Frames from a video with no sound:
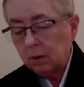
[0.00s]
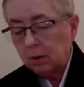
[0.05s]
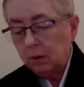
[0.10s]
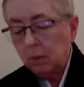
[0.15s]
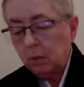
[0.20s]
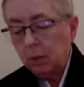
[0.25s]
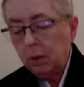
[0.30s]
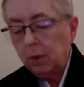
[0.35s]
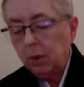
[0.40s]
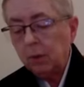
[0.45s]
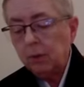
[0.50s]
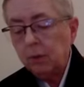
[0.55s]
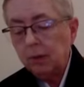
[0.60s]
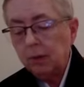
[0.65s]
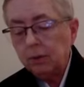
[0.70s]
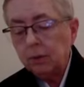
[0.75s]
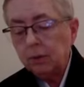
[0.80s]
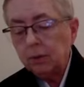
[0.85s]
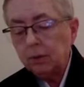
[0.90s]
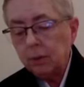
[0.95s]
We are
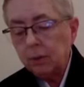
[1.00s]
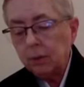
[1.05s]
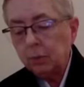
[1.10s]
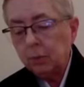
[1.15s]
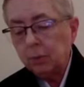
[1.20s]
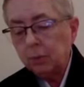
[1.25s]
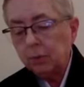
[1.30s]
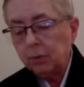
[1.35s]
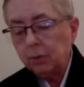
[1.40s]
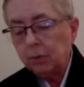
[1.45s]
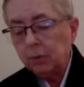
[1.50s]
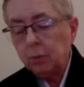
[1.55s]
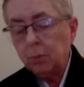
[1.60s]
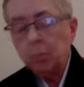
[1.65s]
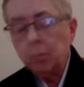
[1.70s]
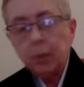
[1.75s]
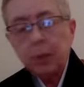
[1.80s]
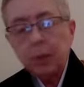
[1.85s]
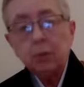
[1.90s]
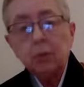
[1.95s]
never separate from the
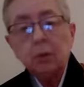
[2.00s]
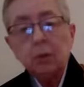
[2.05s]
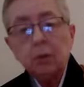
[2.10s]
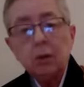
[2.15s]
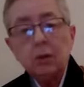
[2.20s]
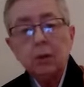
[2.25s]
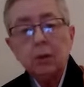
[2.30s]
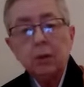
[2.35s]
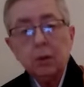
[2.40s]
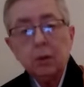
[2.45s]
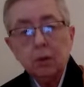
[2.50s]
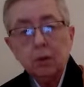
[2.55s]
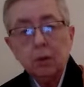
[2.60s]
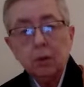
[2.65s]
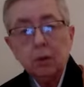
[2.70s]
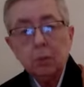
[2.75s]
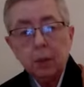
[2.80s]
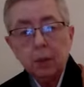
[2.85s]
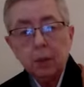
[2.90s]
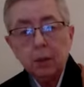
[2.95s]
boundless
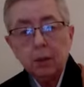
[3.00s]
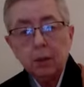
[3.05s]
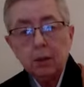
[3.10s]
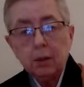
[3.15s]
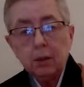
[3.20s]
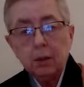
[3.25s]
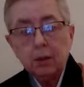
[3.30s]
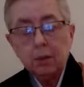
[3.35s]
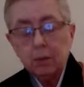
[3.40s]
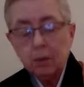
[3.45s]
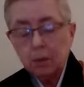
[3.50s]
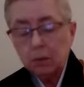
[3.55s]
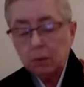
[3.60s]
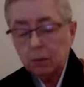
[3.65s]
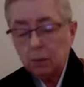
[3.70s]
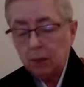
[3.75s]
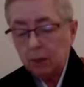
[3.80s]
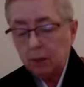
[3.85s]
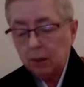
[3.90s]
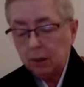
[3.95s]
interdependence of this
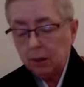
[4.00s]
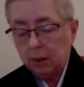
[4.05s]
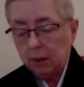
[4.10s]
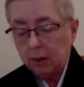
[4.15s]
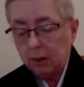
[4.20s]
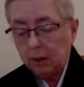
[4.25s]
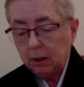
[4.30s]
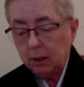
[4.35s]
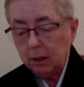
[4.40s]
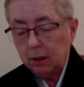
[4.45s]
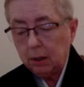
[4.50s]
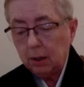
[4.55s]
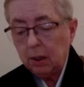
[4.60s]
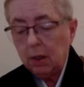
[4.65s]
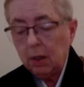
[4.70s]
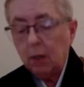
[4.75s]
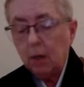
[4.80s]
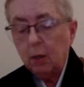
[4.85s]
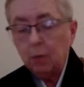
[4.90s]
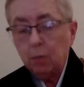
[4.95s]
reality,
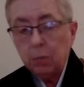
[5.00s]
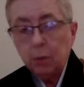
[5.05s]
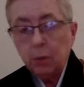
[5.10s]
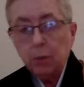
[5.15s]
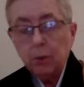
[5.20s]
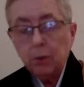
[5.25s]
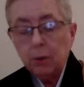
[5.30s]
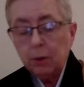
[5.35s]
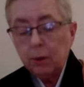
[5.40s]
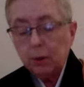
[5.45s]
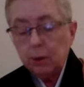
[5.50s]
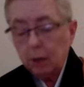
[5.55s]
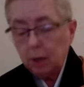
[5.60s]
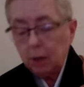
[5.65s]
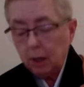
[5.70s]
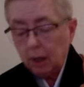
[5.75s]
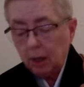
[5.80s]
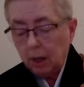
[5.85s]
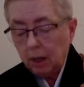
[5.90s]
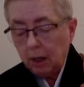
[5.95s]
both
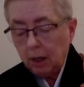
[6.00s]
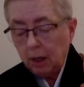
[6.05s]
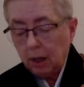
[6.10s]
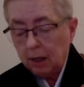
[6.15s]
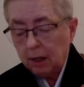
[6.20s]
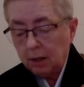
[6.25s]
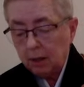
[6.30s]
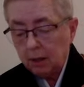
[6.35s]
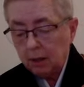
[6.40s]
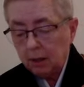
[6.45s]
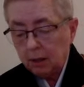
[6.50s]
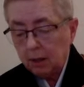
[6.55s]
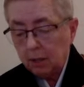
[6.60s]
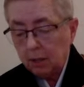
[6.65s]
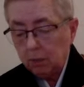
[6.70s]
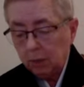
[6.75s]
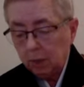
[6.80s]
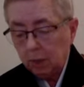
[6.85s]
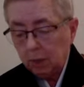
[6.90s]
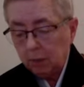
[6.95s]
at the same
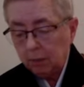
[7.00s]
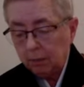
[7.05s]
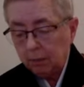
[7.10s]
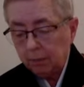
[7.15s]
time.